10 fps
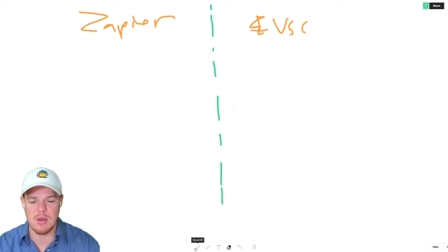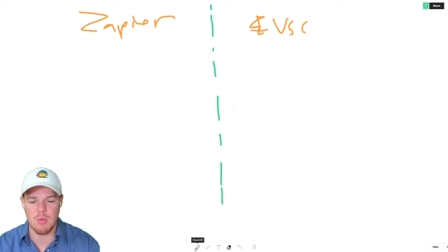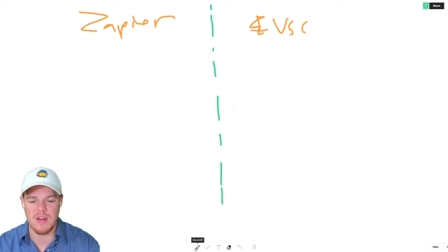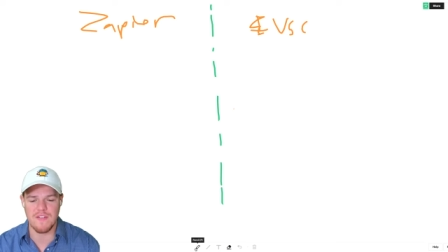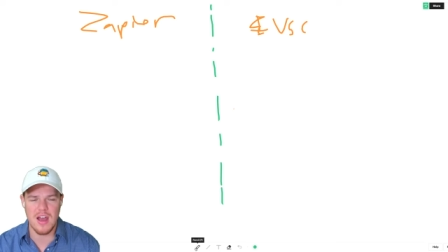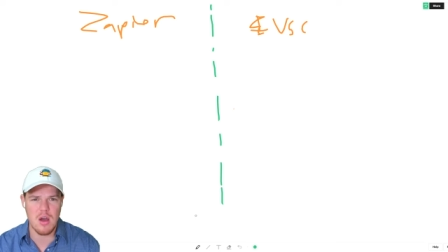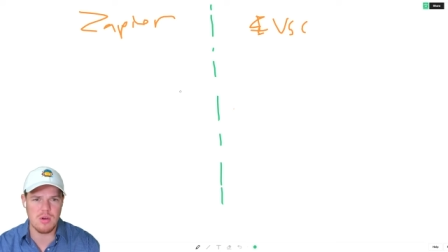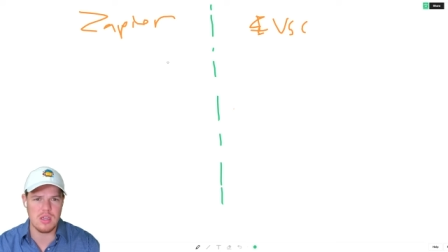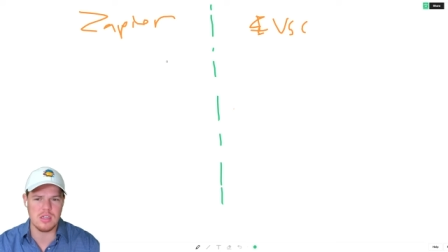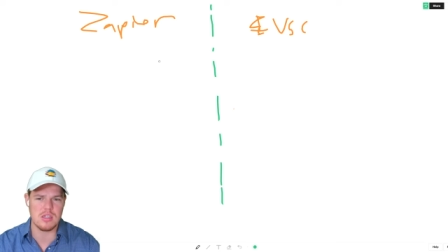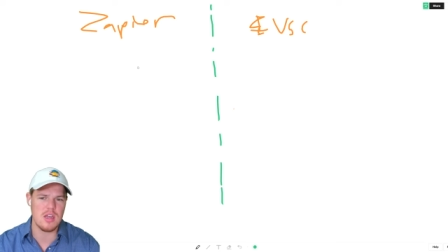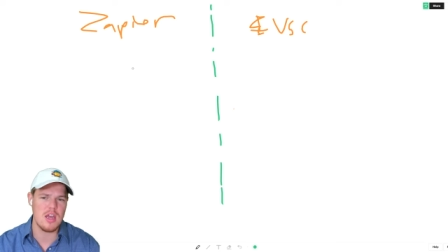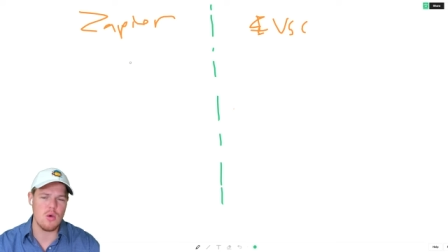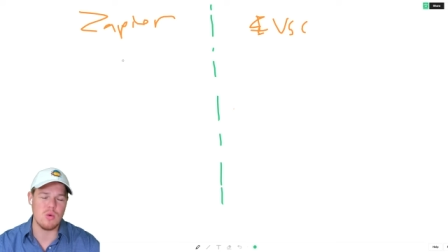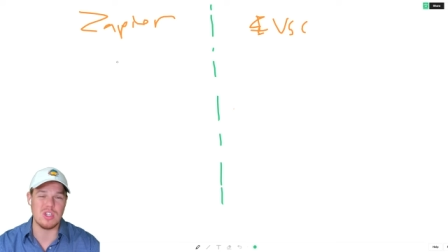And what I found is,
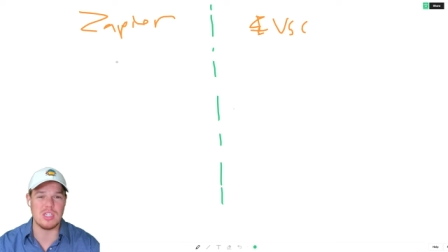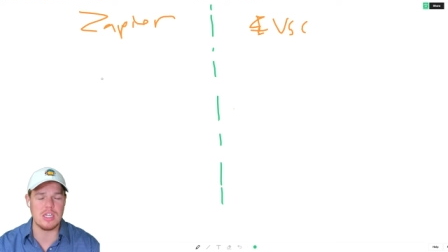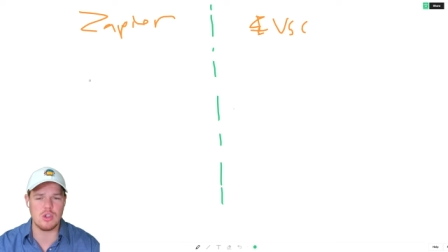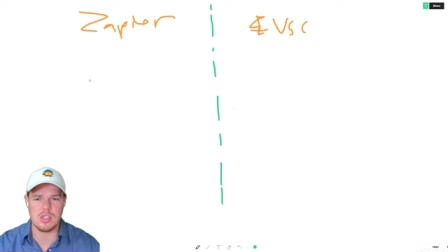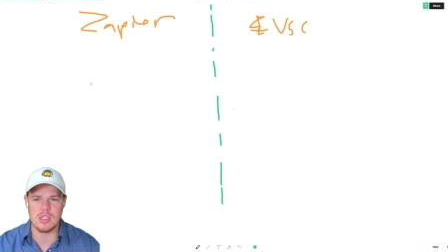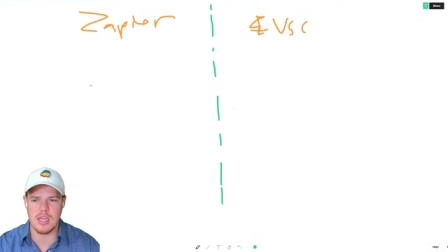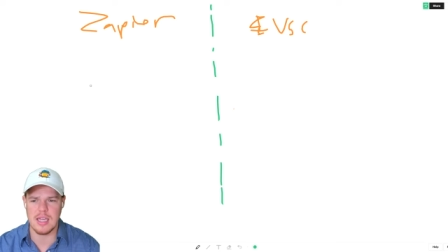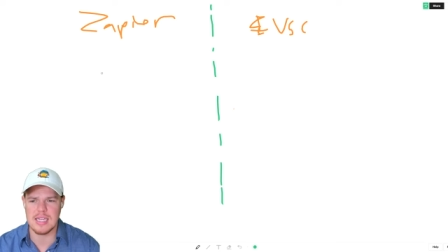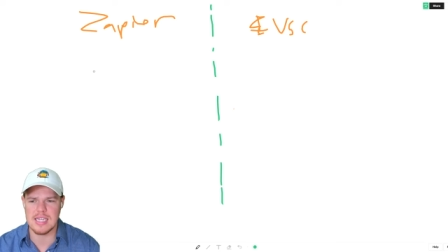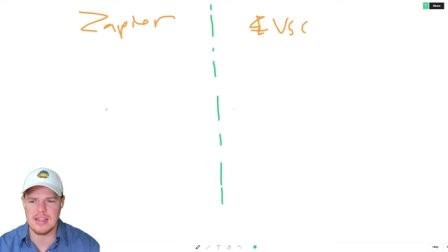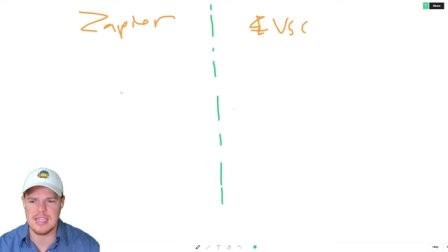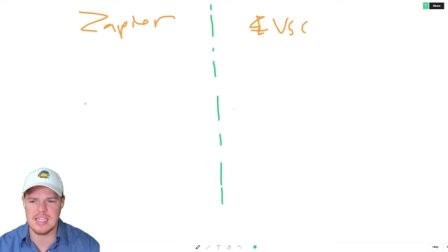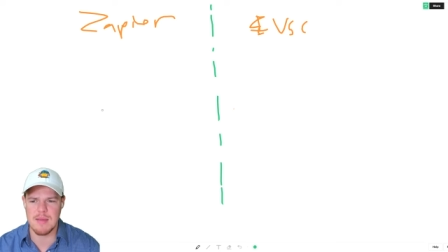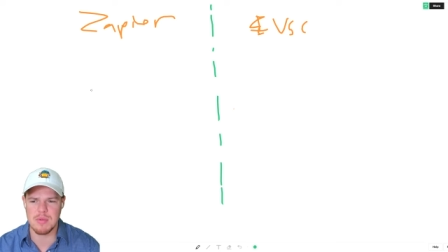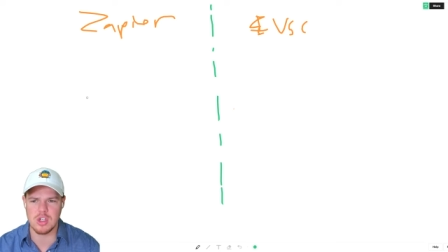which is interesting, is that the
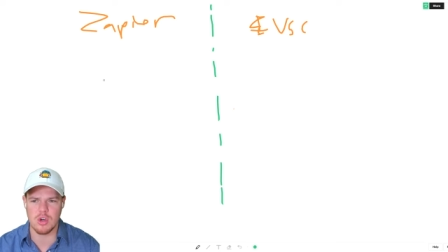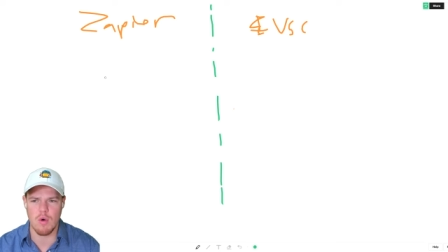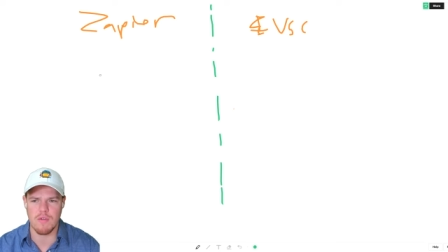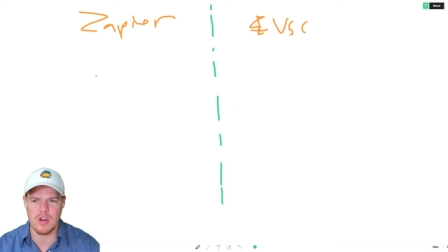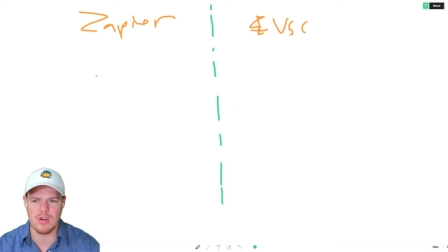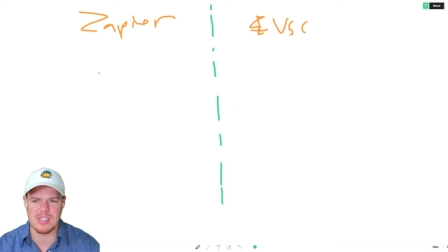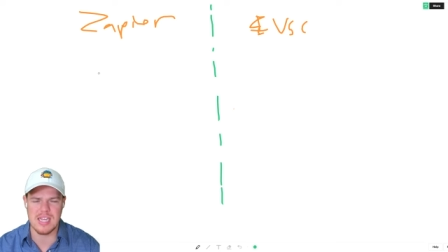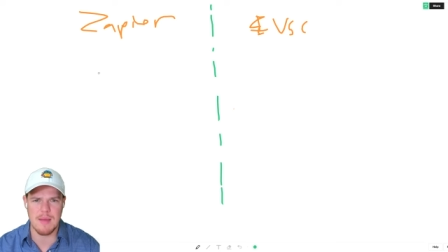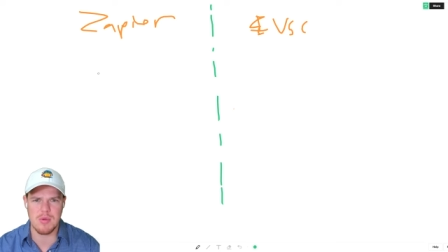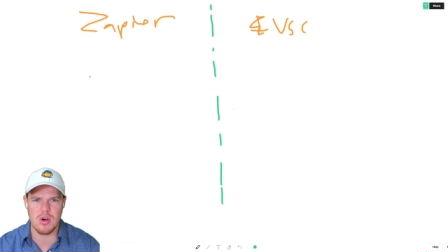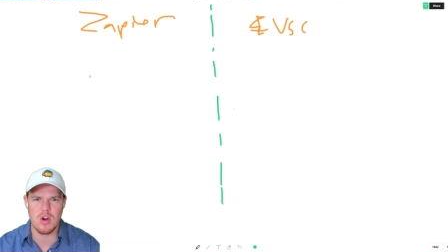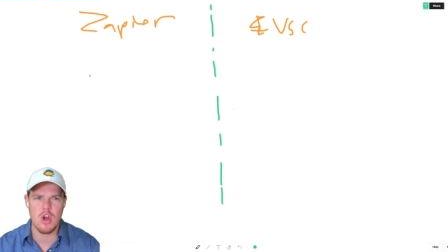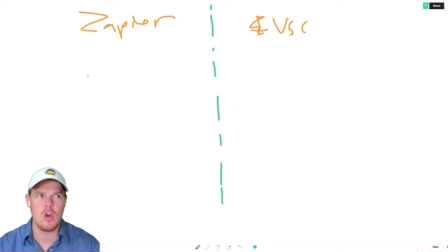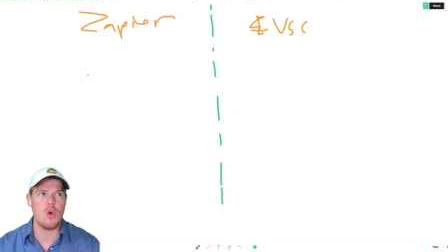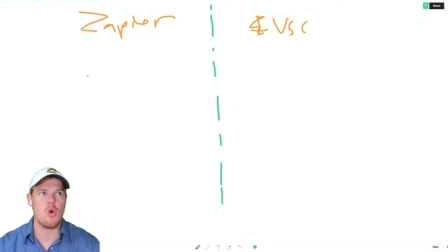temperature over here in Zapier
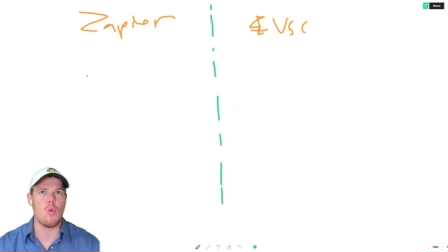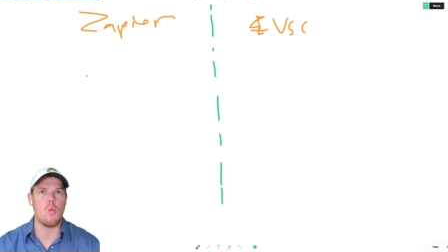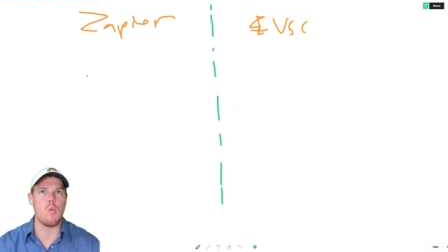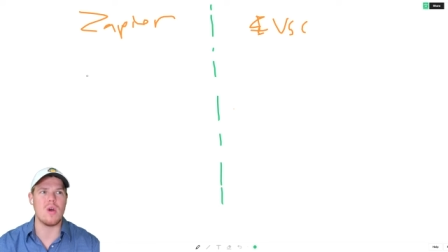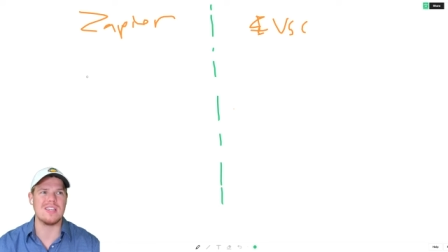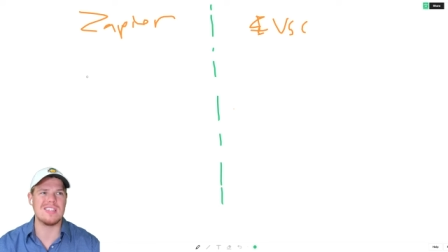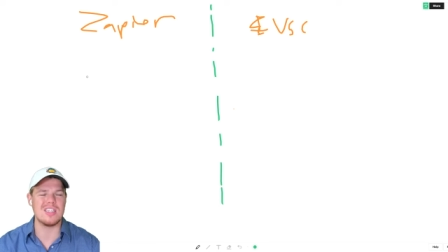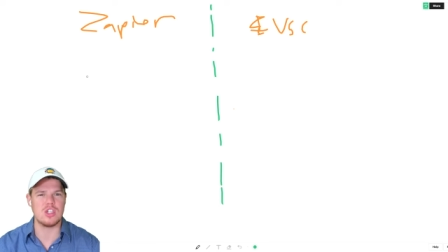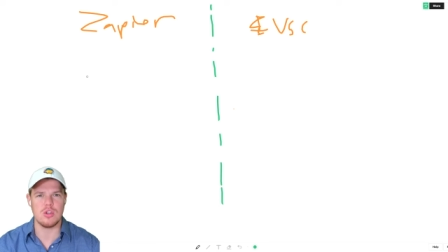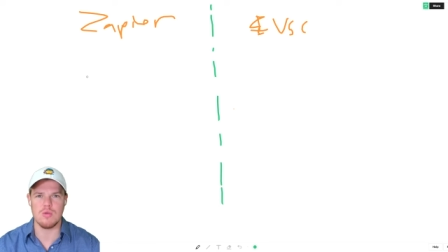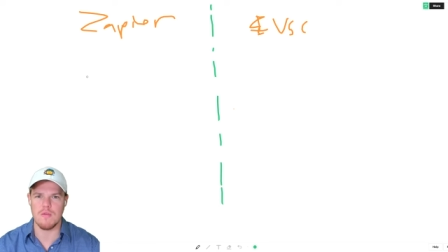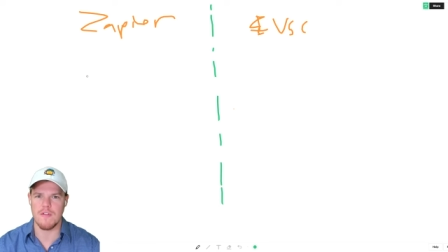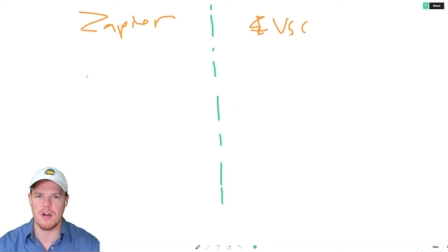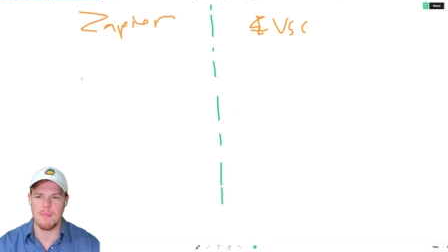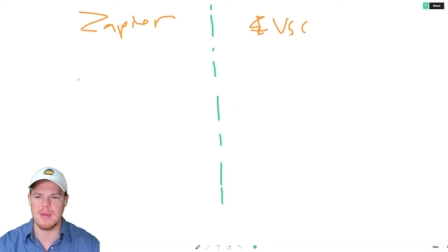wasn't too
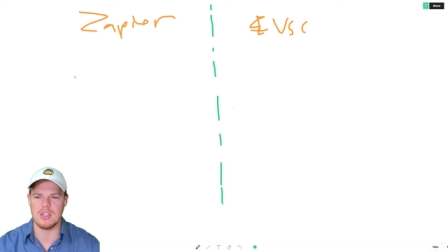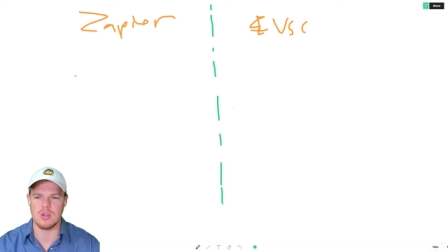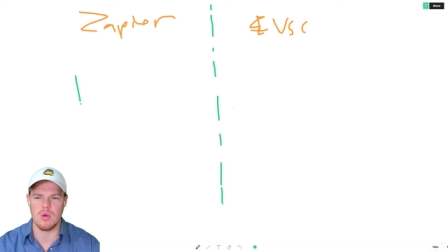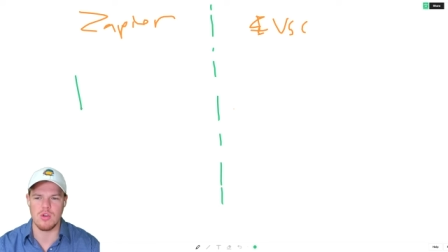fundamental.